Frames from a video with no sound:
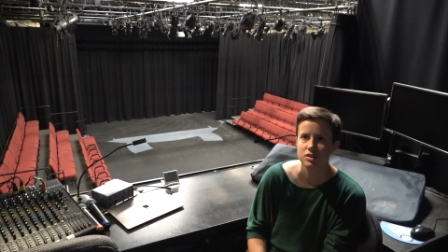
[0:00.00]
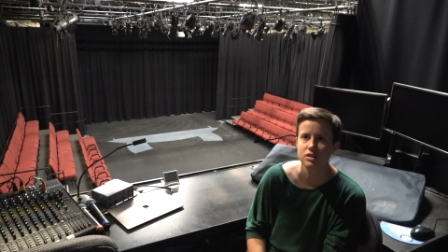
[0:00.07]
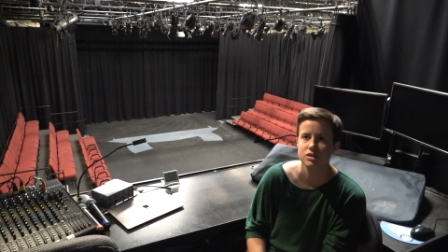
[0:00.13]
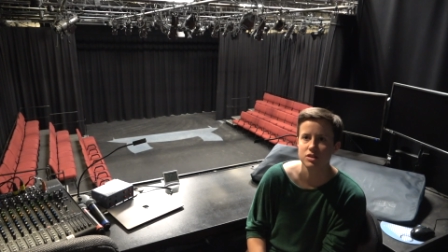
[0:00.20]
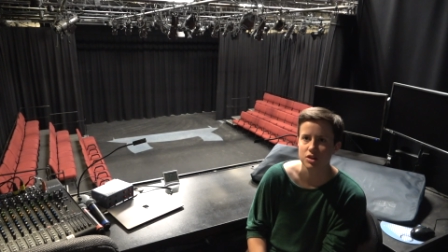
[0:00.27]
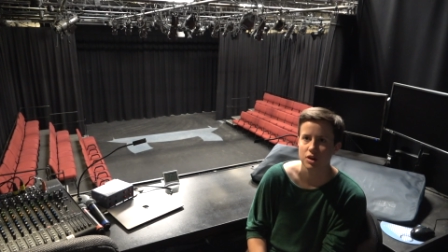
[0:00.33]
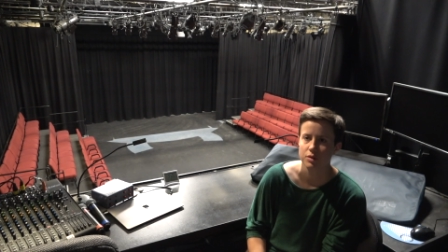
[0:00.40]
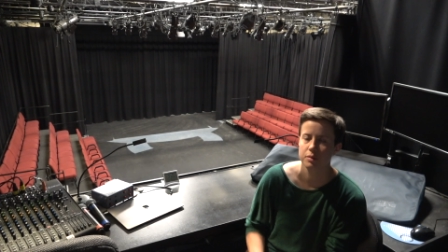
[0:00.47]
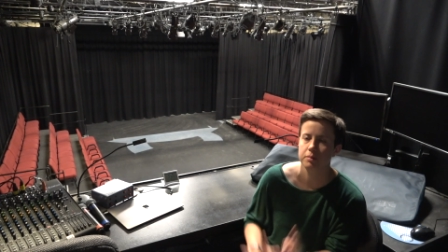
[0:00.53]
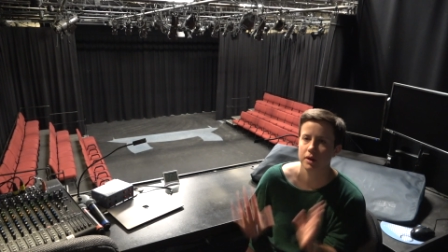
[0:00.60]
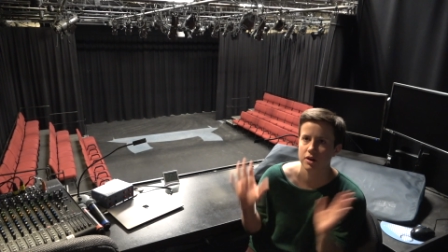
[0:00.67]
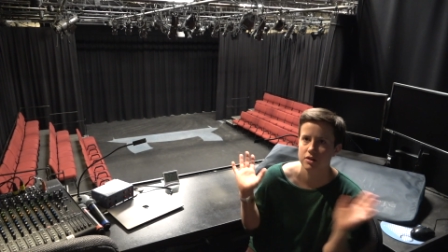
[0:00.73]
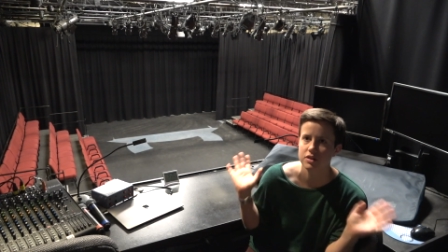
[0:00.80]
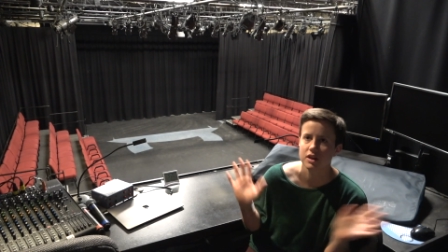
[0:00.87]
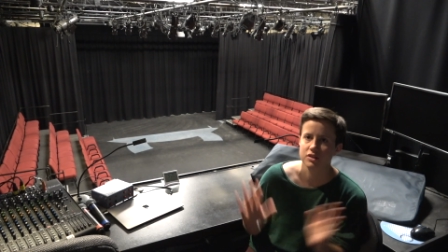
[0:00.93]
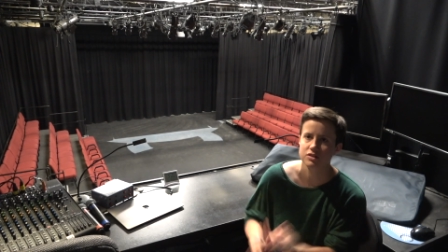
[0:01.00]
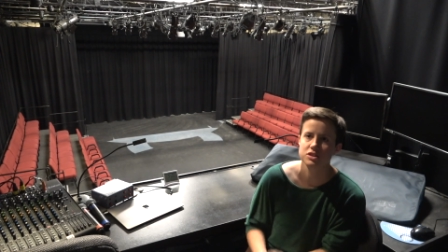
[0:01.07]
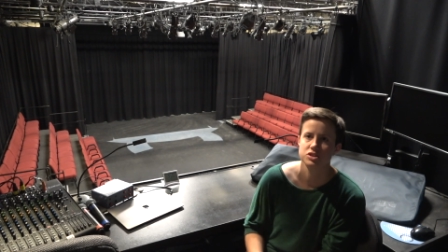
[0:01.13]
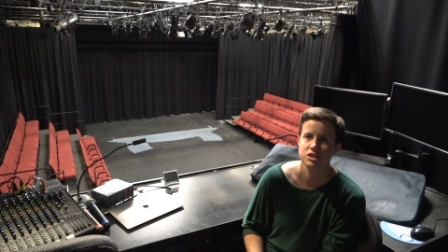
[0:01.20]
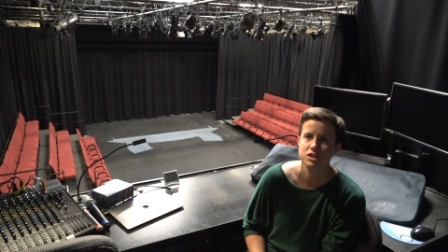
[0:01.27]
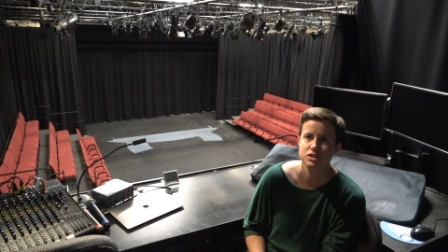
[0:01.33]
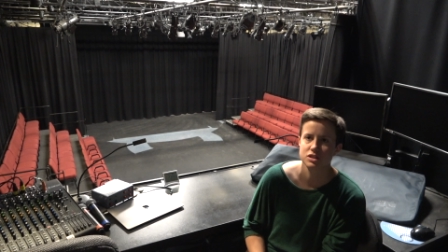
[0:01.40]
you know, the bigger things that
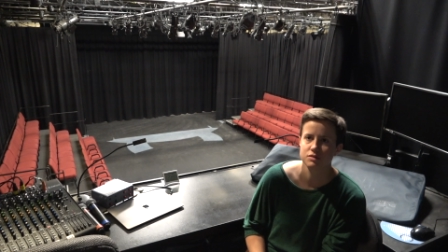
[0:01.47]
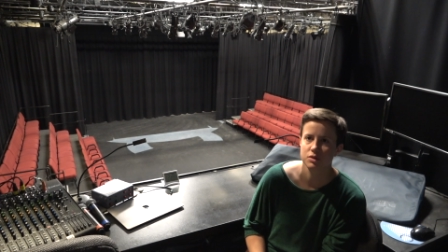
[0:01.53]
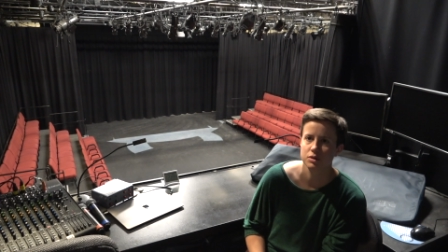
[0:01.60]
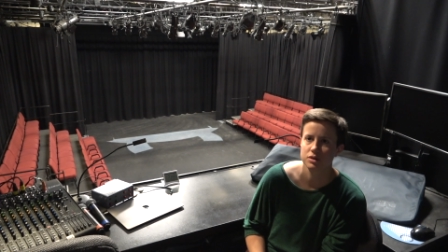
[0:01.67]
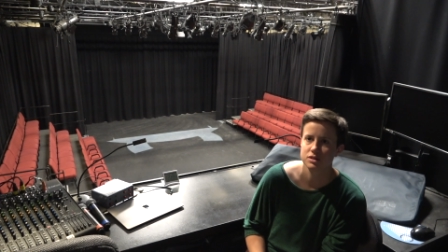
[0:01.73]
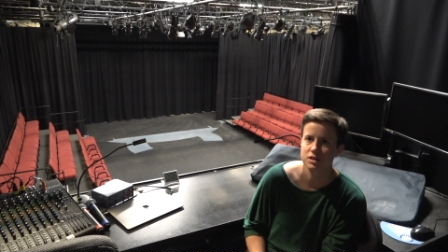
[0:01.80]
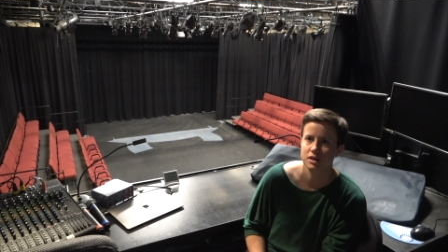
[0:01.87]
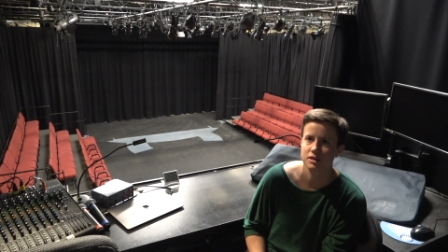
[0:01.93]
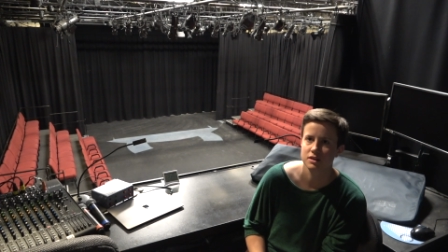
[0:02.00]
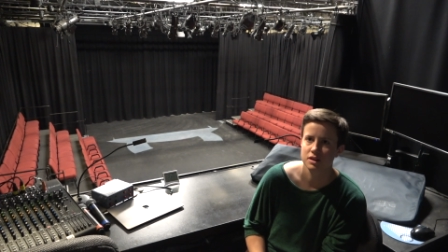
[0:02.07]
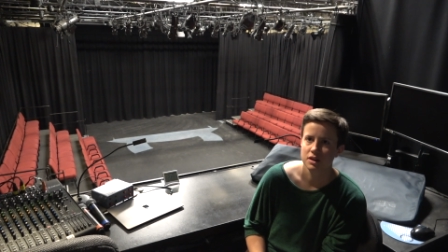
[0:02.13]
she needs to focus on.